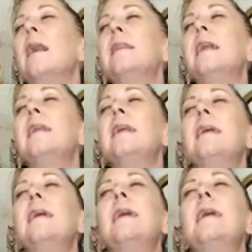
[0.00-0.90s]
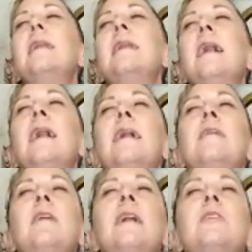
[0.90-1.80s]
And then
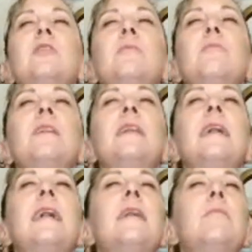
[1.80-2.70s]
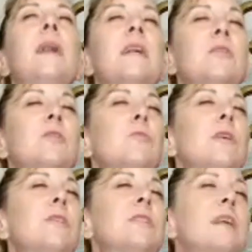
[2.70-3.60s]
inhale as you bring the head back to
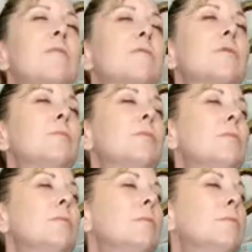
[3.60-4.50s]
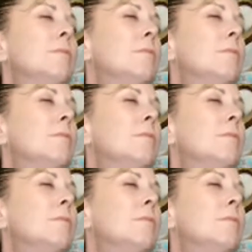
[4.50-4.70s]
where is comfortable.